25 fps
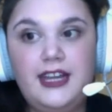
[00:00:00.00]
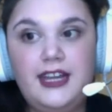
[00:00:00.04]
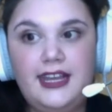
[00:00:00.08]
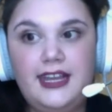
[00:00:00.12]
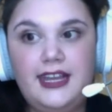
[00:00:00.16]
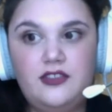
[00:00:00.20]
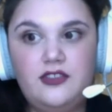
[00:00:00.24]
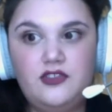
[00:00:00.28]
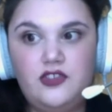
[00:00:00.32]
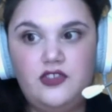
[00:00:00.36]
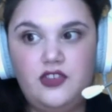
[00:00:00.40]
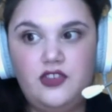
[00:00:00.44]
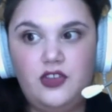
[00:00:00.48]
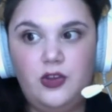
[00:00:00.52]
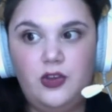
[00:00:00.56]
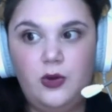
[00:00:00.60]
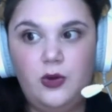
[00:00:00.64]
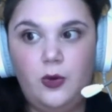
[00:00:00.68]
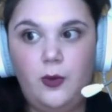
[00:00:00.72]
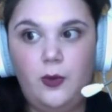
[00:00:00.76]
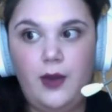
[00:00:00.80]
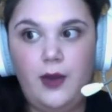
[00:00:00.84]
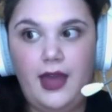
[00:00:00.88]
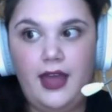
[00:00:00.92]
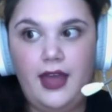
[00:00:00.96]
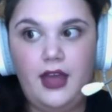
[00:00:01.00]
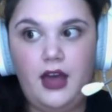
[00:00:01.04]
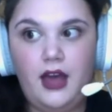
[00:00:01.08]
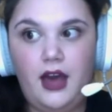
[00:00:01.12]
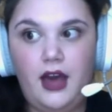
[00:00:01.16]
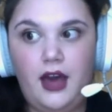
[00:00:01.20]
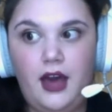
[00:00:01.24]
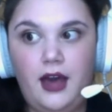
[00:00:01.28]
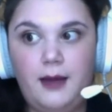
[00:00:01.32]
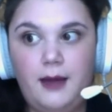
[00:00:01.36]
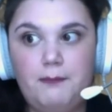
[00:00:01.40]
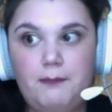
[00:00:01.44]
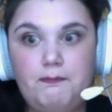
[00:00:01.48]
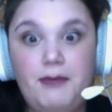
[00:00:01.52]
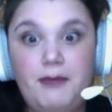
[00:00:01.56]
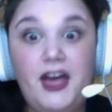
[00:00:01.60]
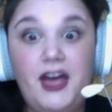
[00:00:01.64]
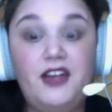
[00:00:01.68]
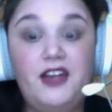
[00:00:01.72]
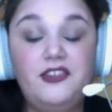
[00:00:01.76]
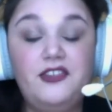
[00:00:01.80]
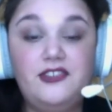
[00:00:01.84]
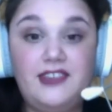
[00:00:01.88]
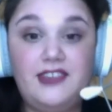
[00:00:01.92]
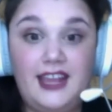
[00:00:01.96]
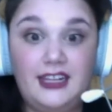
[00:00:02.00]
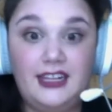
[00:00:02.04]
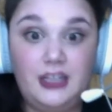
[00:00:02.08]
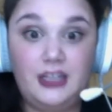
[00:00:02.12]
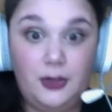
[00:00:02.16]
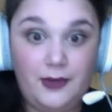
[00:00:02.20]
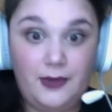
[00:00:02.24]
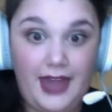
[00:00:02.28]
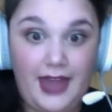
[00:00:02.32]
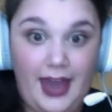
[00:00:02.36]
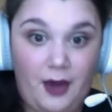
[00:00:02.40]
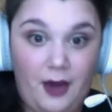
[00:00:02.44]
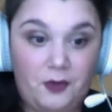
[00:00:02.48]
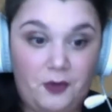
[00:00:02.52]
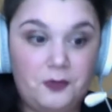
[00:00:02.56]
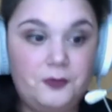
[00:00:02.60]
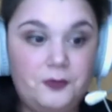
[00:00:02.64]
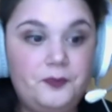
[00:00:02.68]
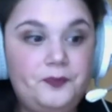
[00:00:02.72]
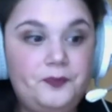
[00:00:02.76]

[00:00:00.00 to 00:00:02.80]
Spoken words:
into Belle's yellow gown.